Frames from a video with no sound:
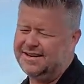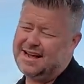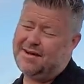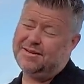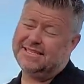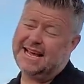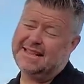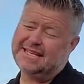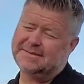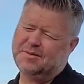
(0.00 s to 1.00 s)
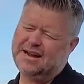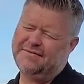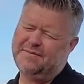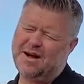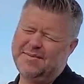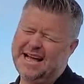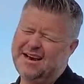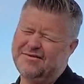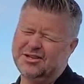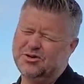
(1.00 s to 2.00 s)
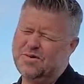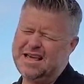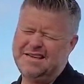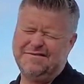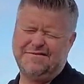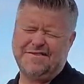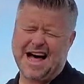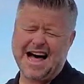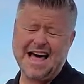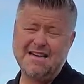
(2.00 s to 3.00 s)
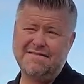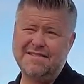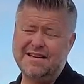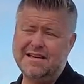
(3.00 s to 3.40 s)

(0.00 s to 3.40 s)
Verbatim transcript: I would say at this point, I've probably got over twenty-five,